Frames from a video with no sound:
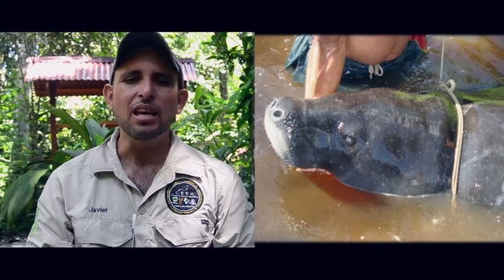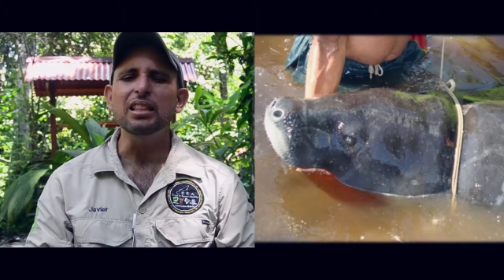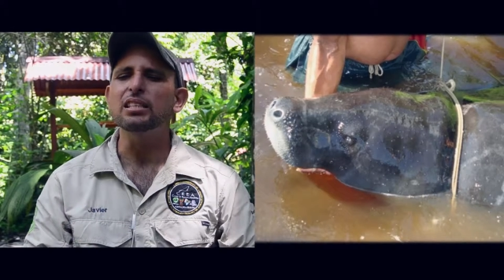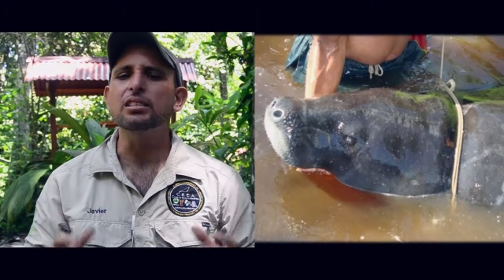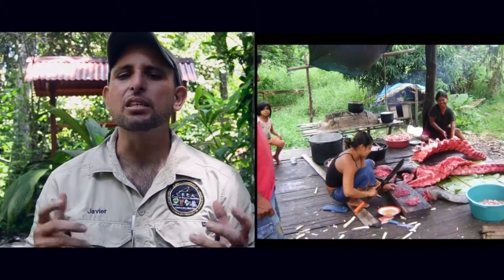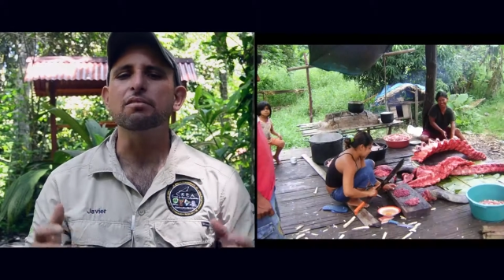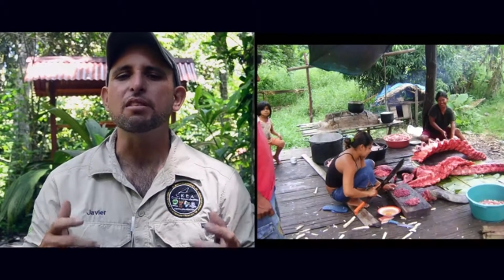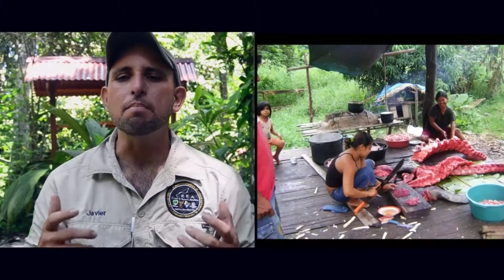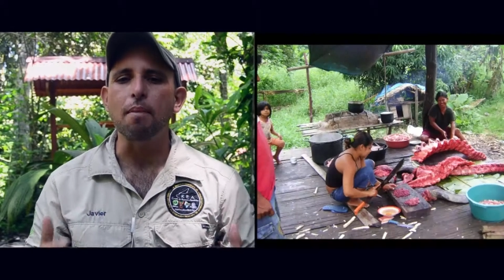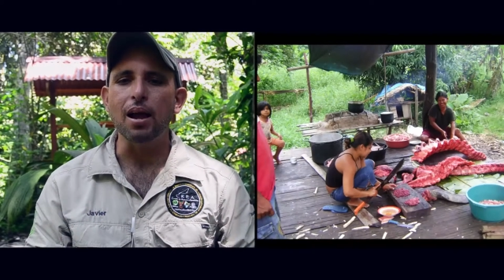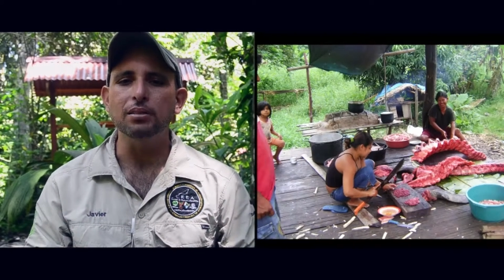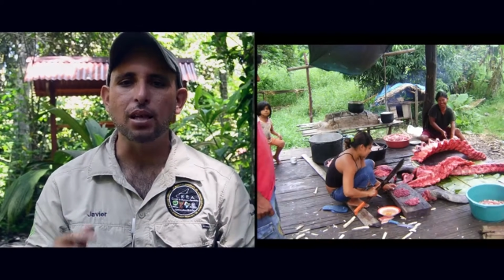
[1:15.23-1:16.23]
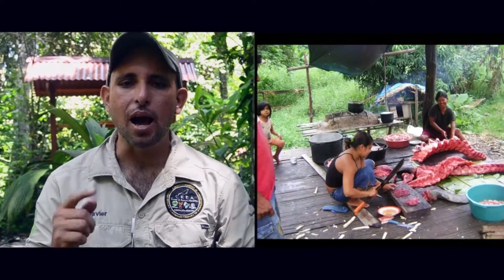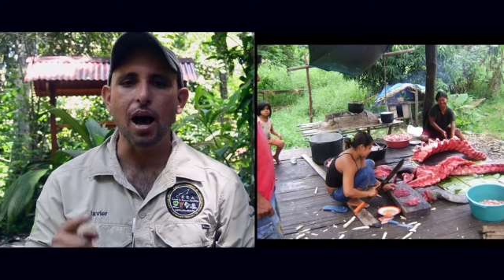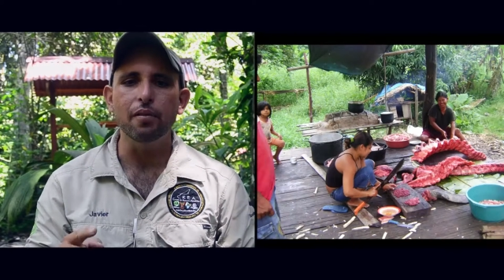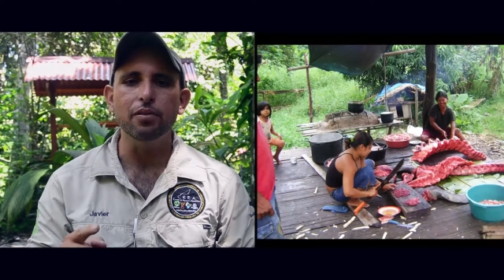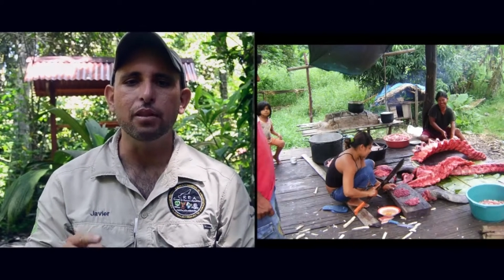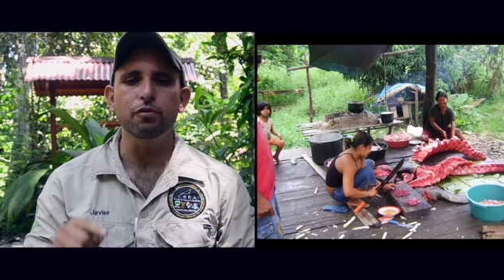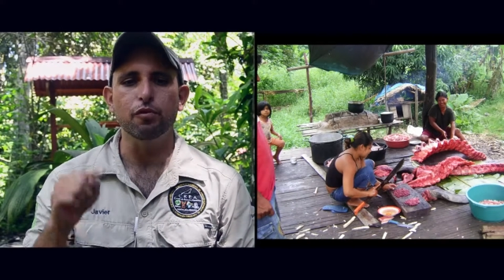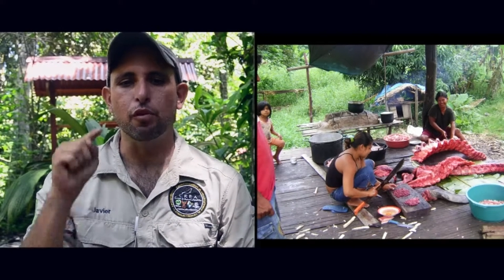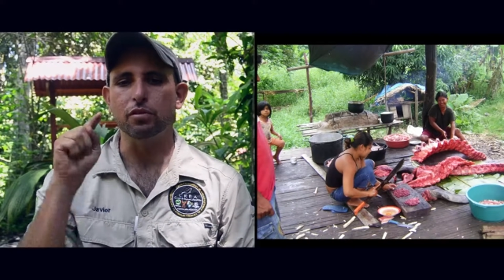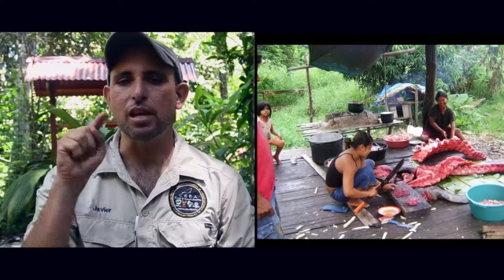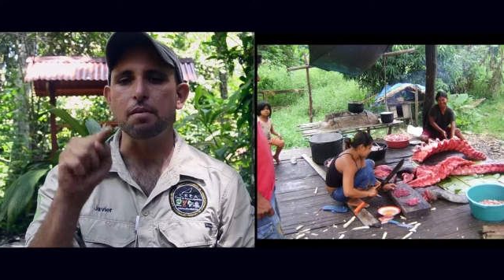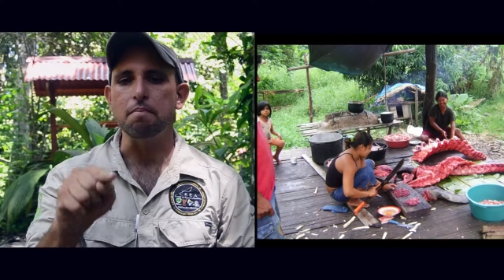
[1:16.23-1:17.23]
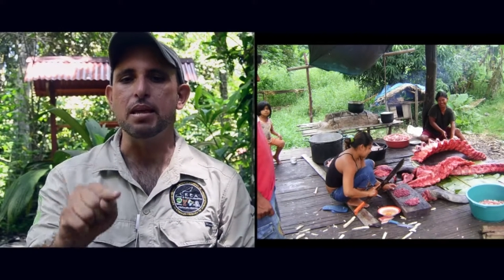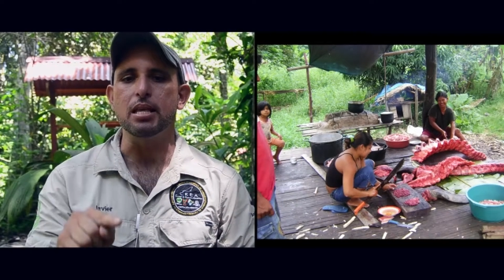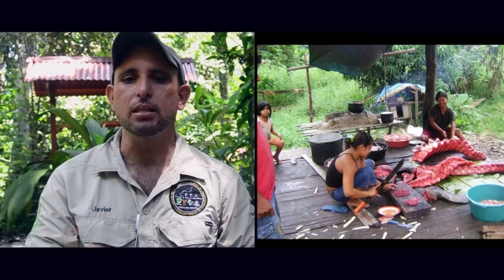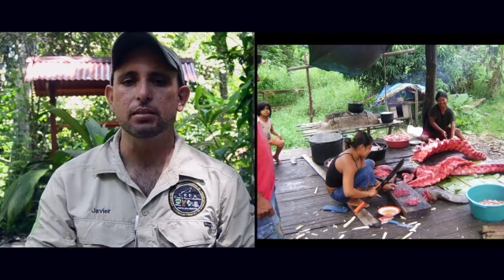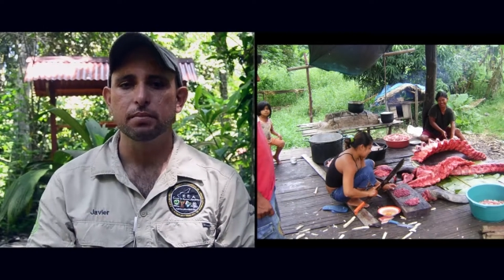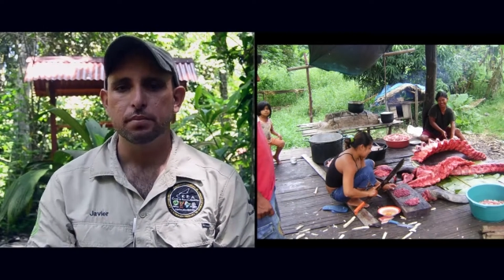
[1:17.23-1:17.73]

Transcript: it still remains hunted for their meat.